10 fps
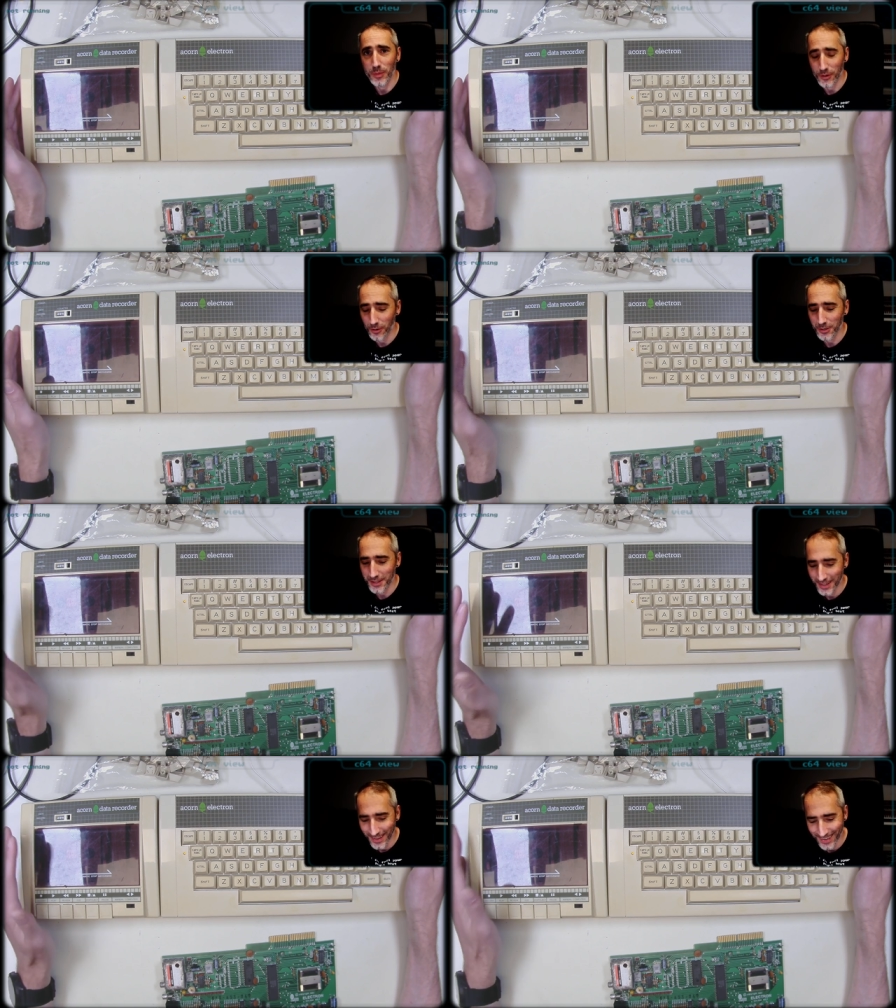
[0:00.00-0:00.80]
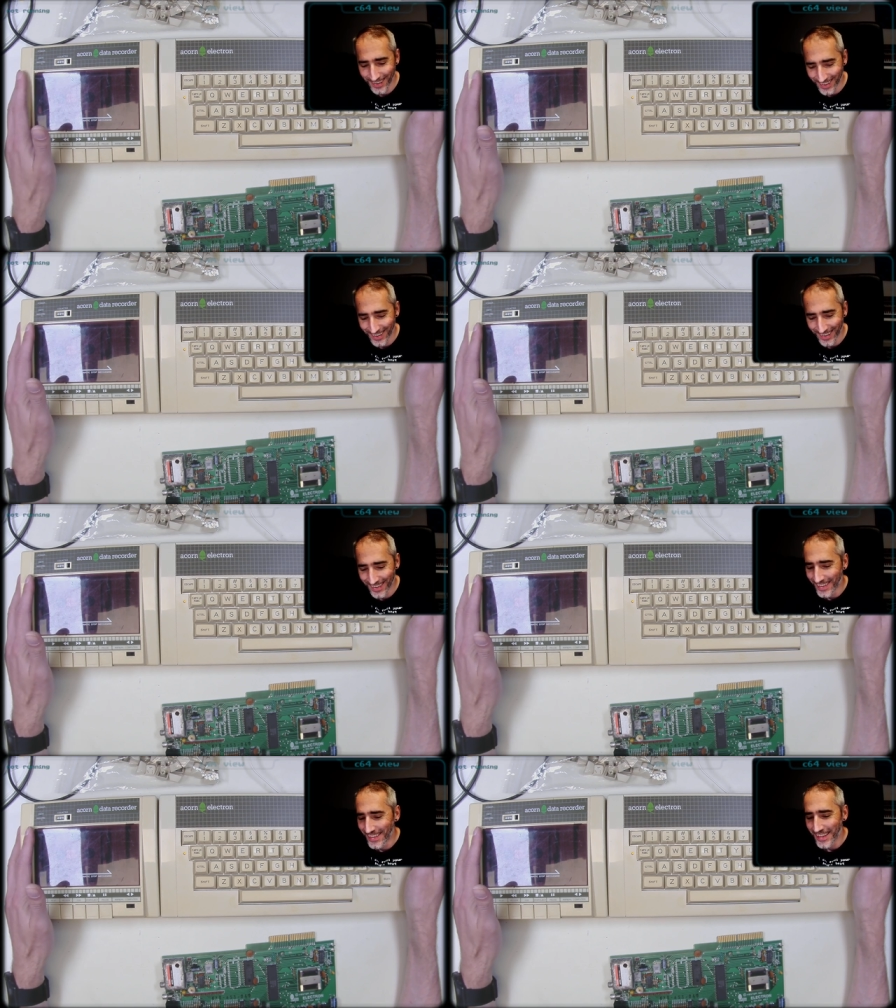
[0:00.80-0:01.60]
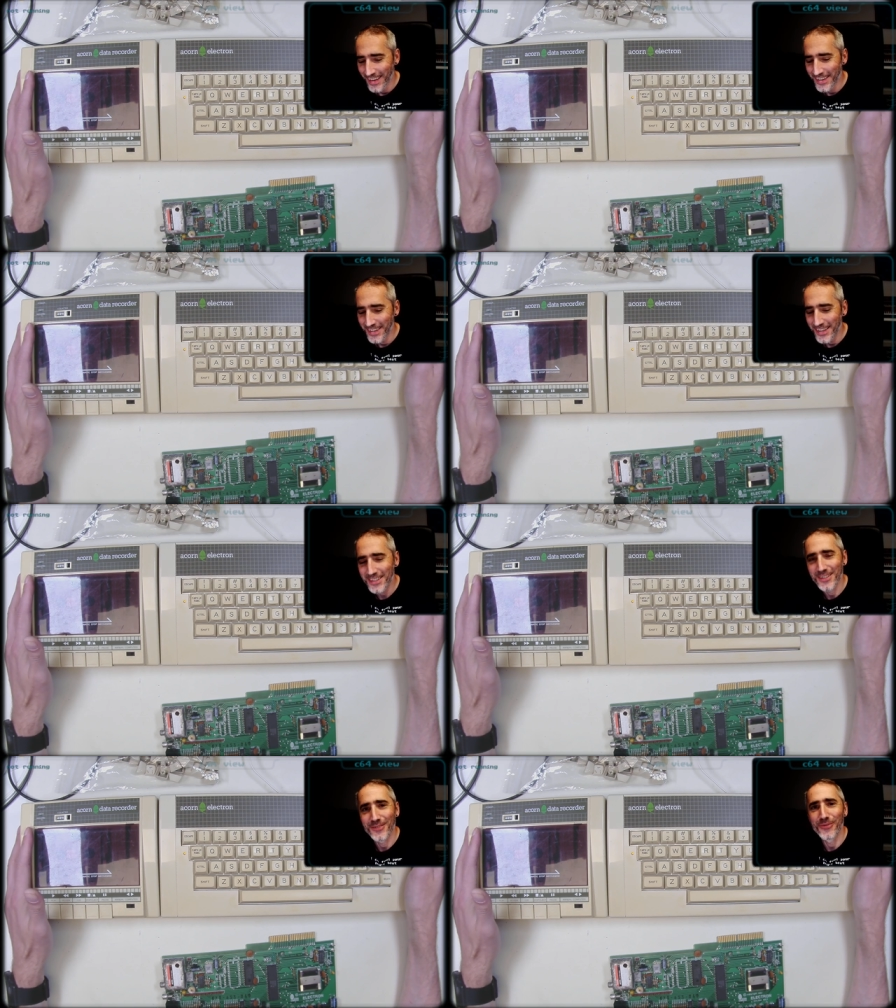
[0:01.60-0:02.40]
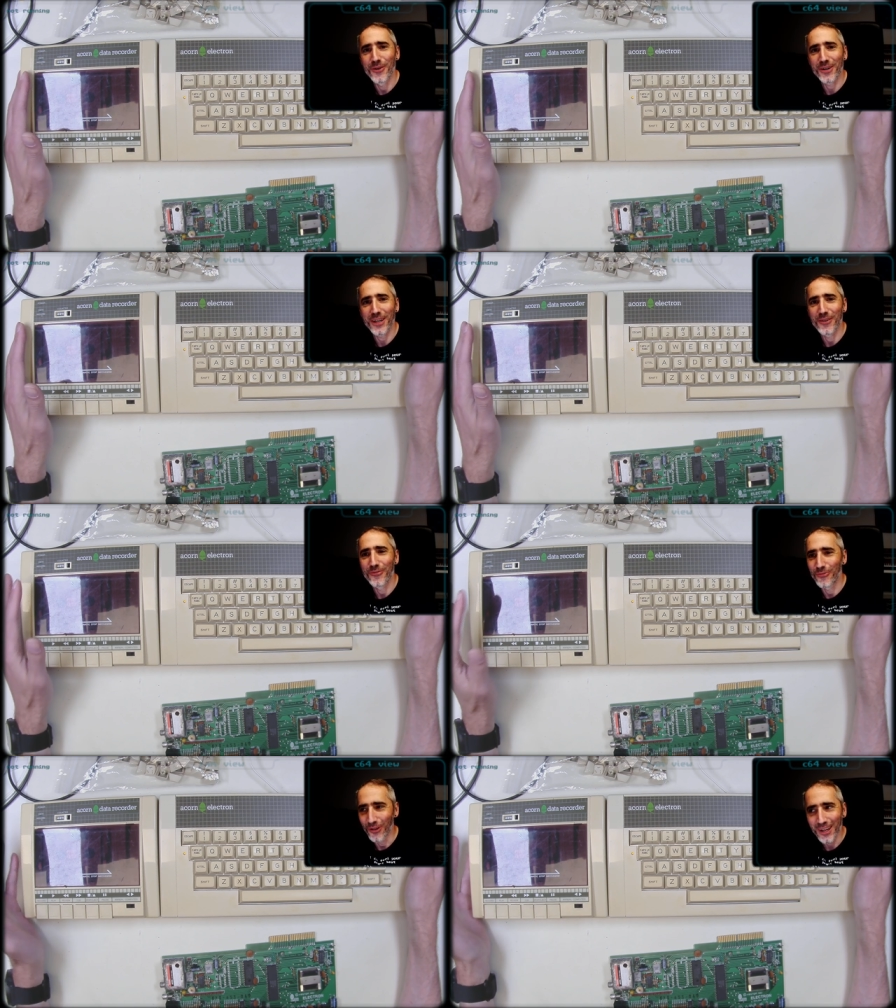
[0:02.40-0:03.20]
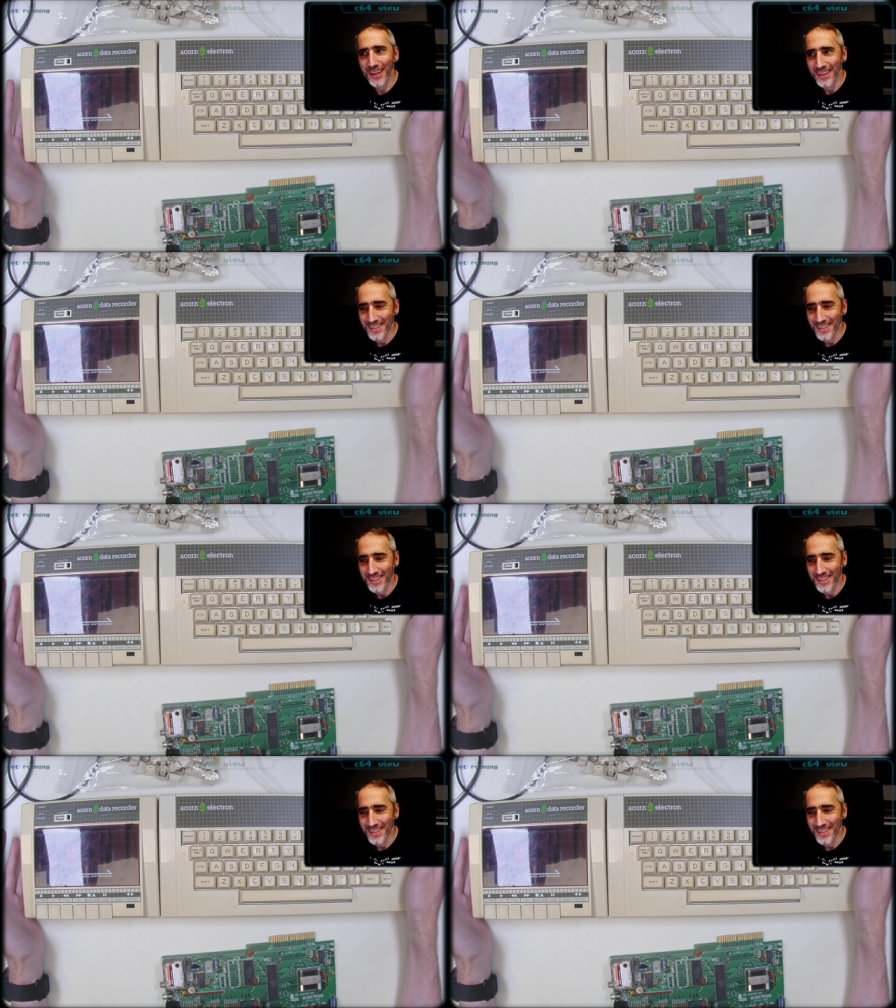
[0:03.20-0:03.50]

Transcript: because it isn't working fully.